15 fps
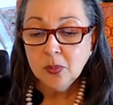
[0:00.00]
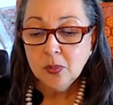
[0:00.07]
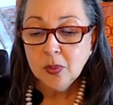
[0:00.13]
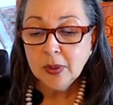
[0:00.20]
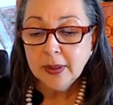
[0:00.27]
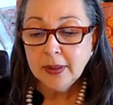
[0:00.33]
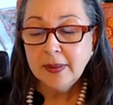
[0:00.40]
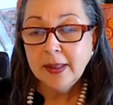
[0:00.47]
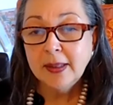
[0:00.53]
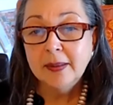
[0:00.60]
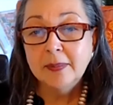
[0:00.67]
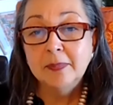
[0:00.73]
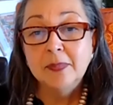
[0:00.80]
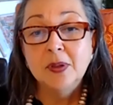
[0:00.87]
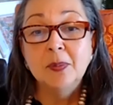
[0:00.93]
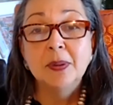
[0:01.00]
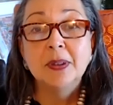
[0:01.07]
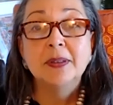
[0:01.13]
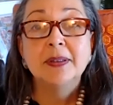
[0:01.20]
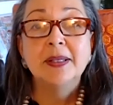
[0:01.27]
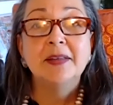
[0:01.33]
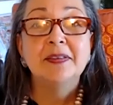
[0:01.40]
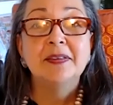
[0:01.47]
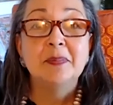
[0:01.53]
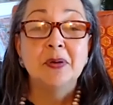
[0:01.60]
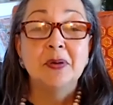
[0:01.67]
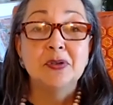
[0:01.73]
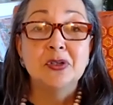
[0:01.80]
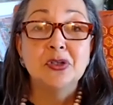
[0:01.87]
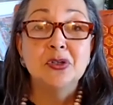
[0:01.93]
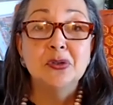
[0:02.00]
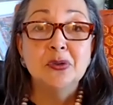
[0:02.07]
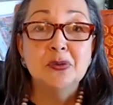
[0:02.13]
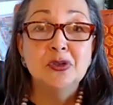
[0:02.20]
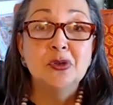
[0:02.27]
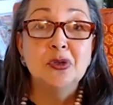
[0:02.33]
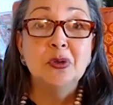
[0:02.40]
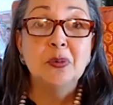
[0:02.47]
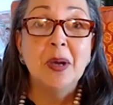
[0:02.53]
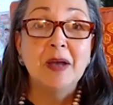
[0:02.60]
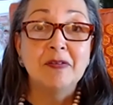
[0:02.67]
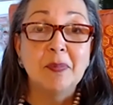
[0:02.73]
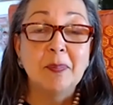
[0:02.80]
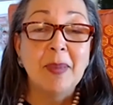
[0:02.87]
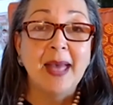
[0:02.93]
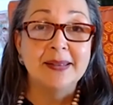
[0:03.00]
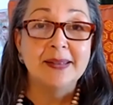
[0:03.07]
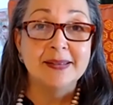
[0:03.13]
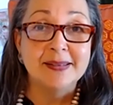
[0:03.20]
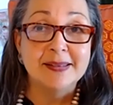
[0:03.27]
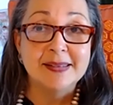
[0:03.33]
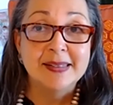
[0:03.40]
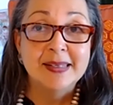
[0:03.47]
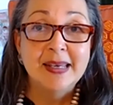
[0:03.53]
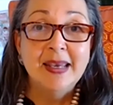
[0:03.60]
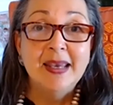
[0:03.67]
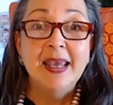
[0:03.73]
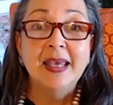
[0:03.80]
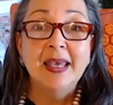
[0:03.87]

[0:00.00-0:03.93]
You want to let them know too, do you have a patent?